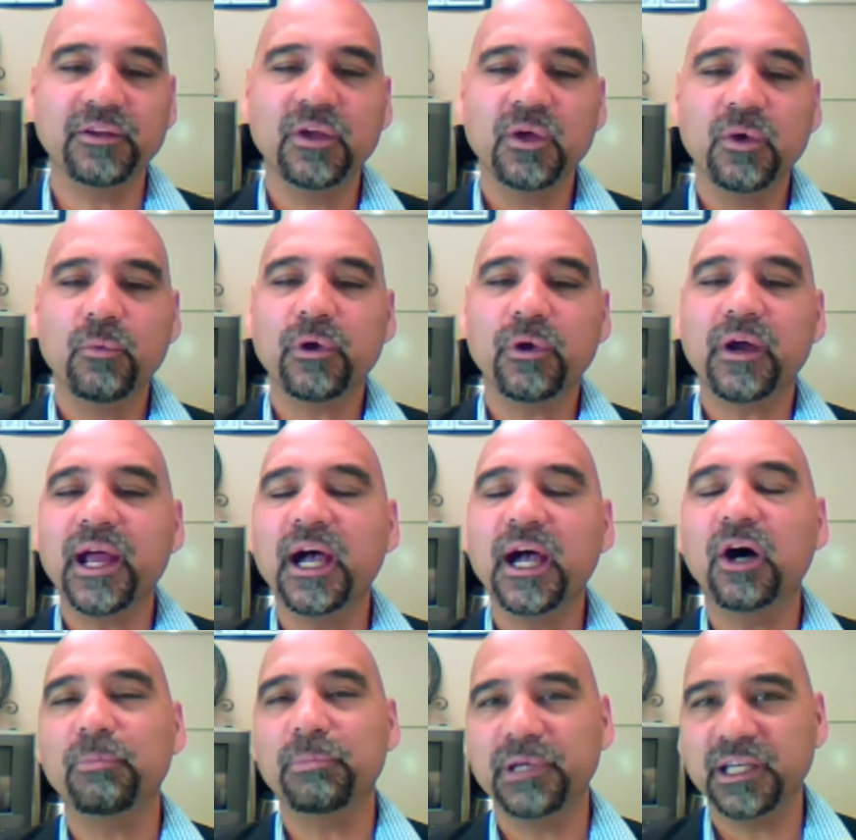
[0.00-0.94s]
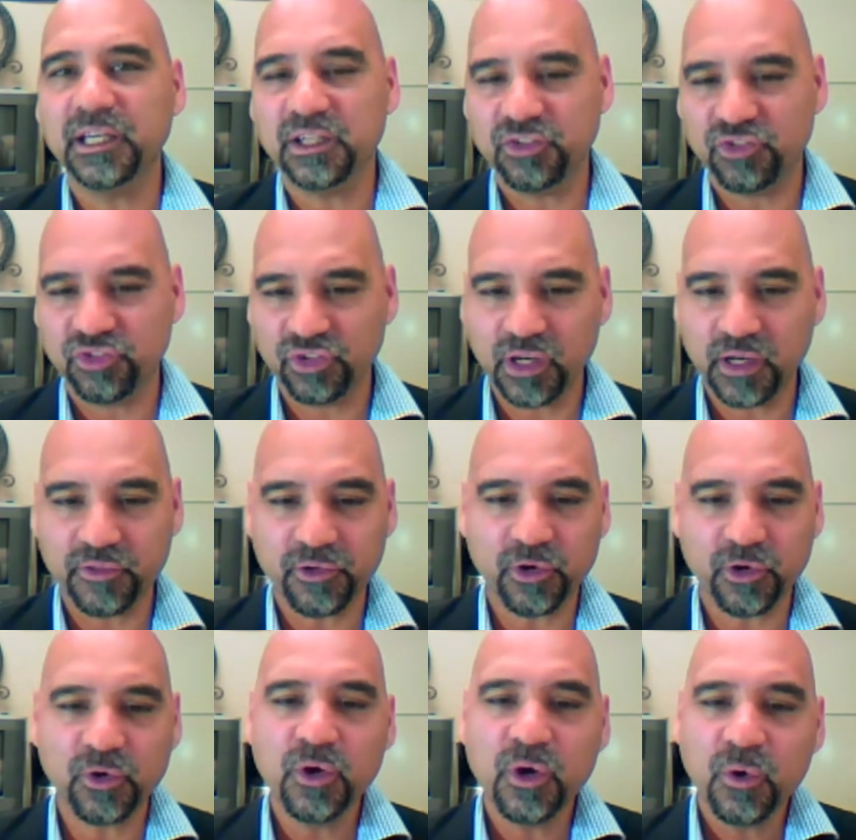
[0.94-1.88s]
and make sure that
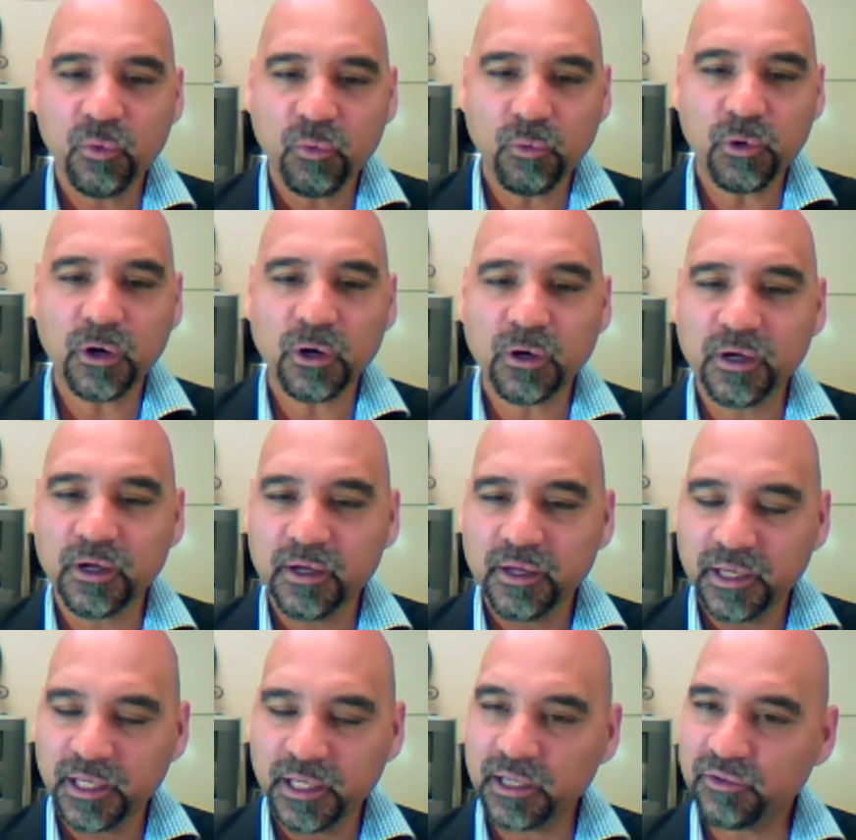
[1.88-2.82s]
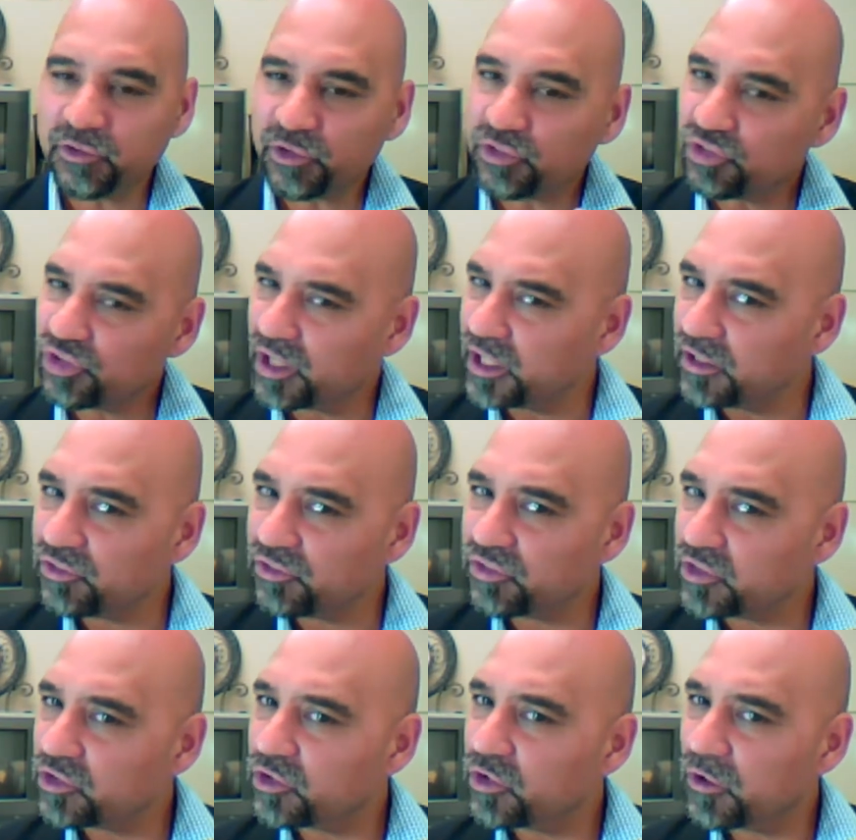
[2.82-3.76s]
we're helping each other
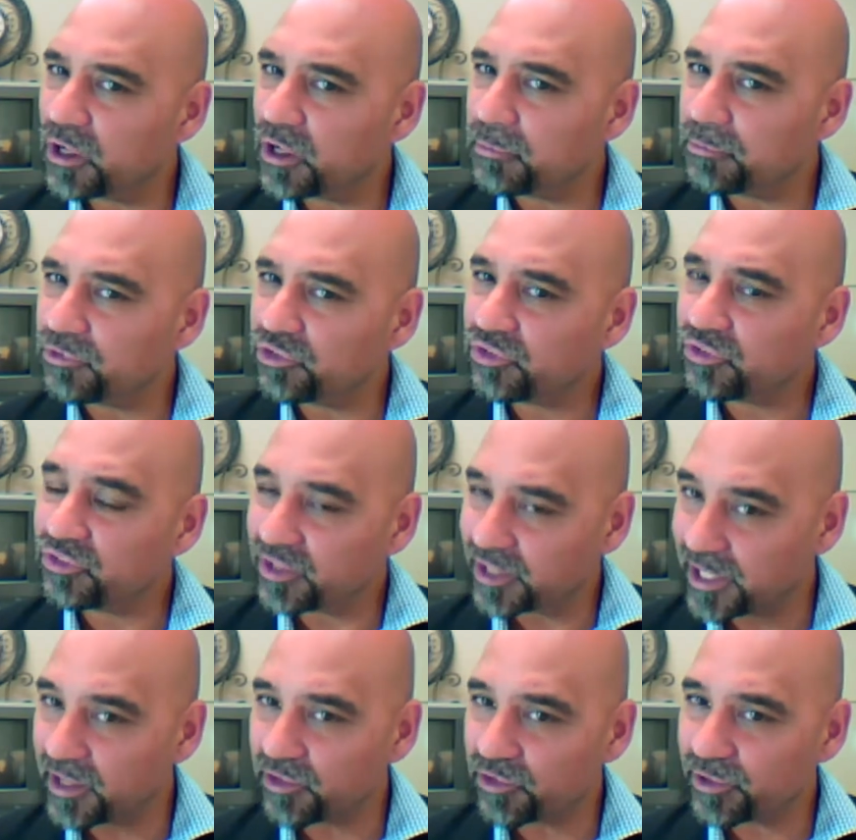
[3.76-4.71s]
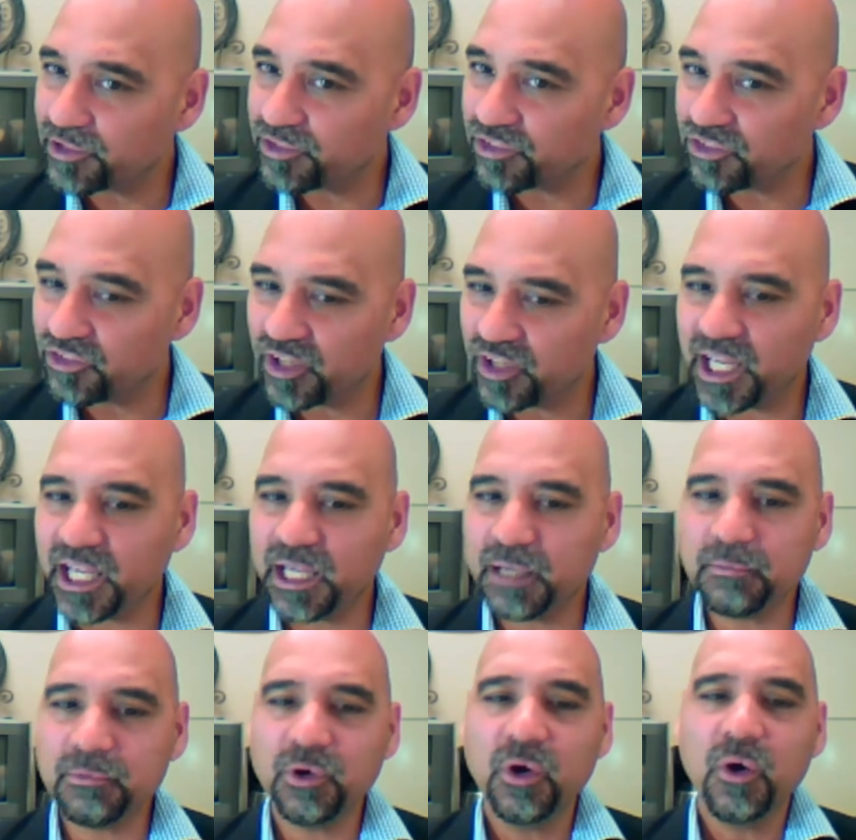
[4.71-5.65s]
work either change the
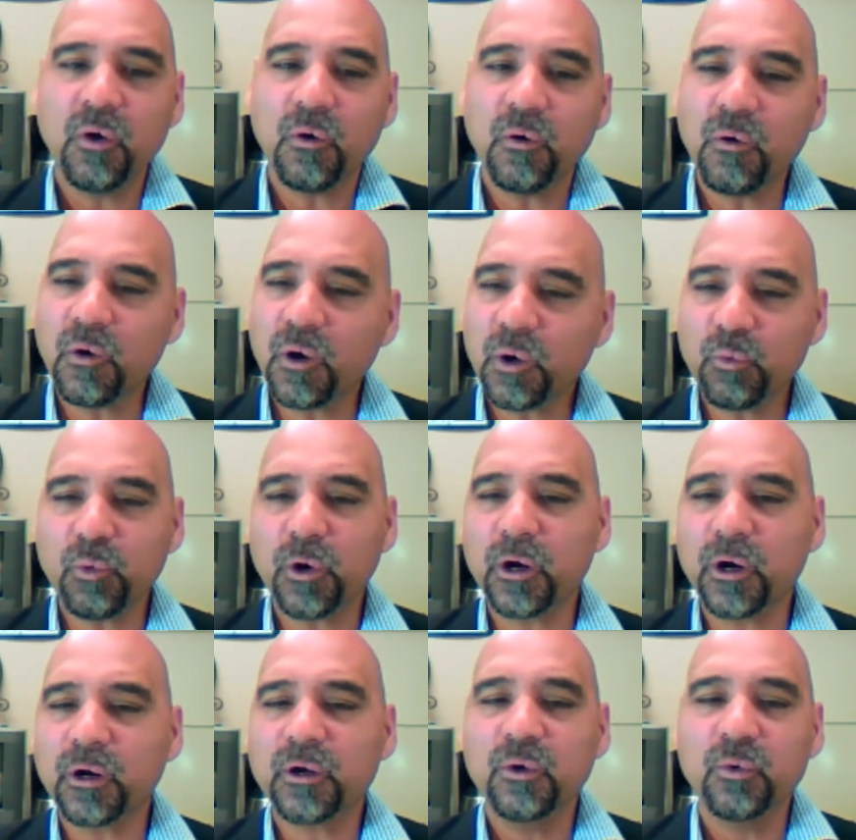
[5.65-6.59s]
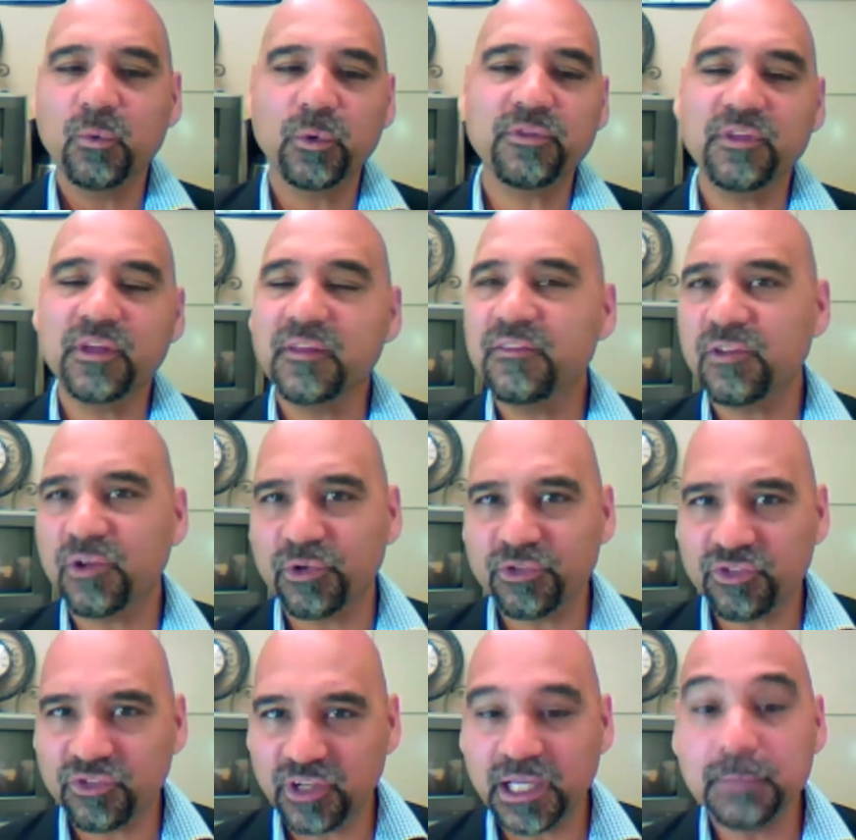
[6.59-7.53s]
norms together as a team
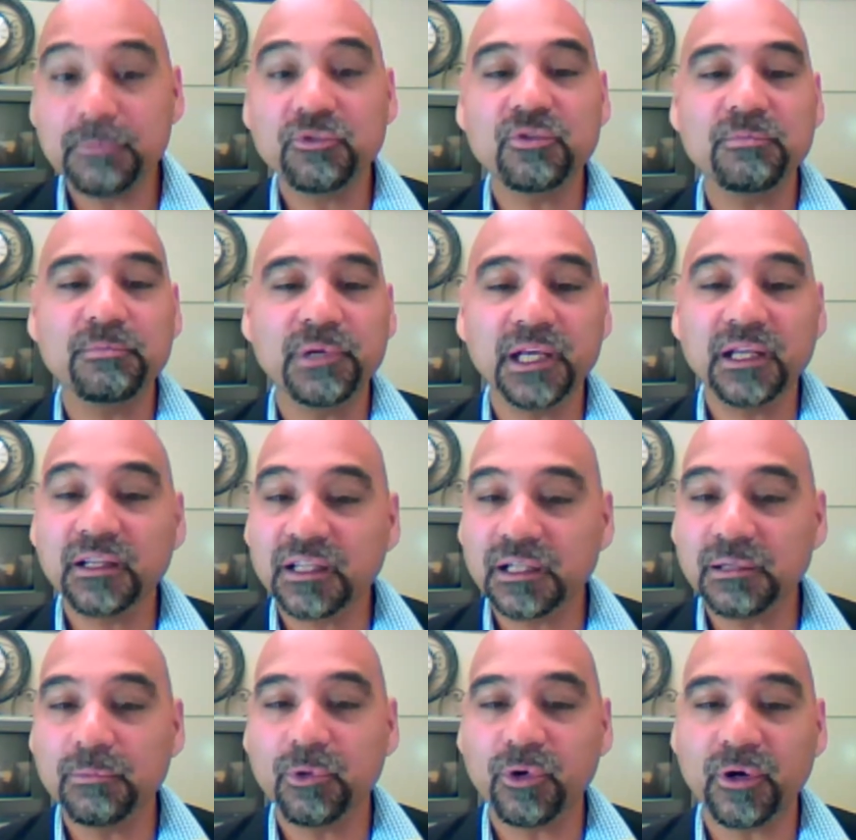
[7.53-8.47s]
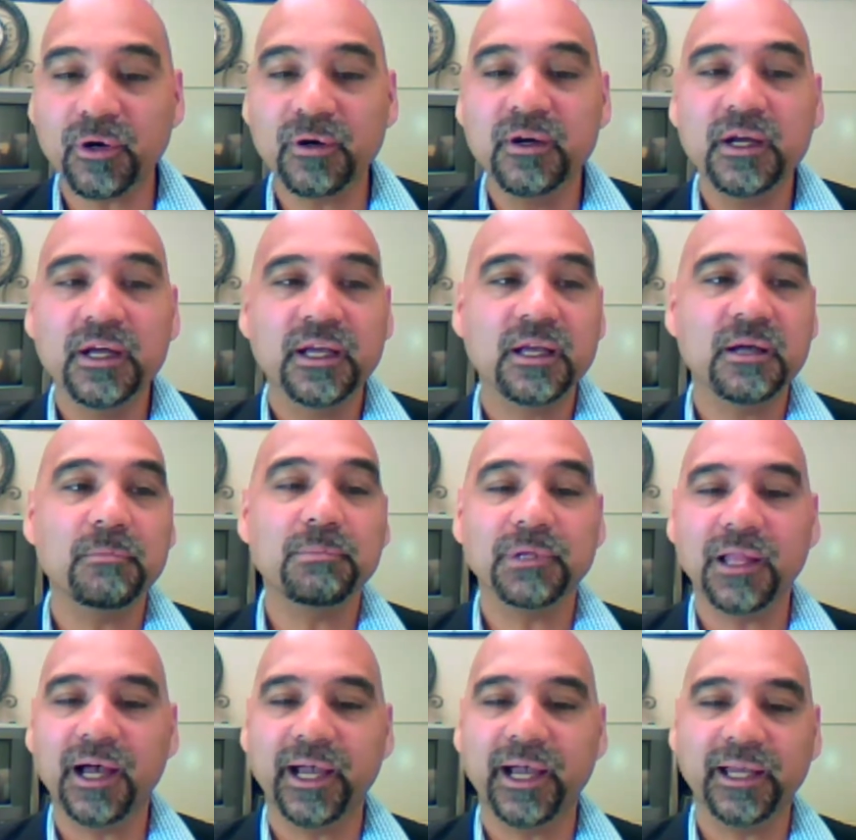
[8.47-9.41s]
or work within those
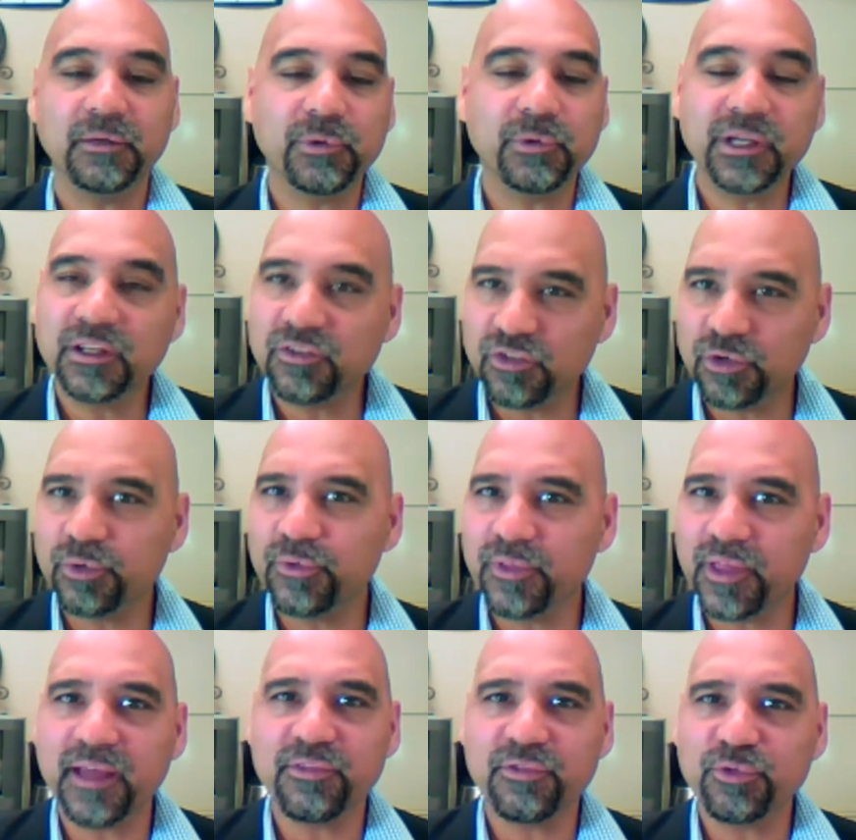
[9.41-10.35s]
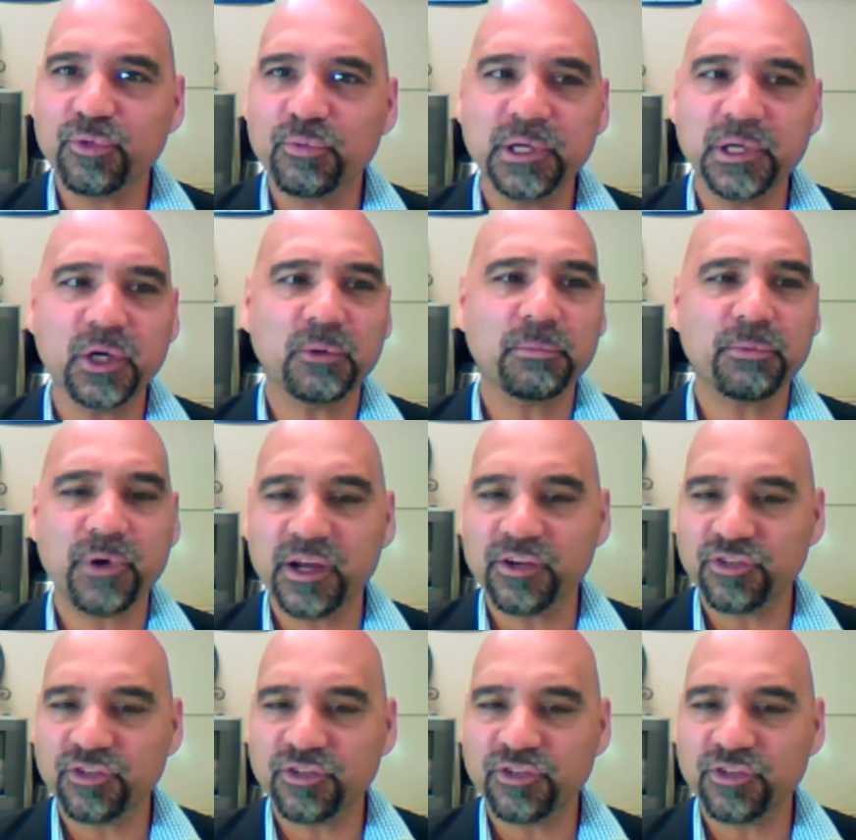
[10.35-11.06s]
teams and be a little more compliant.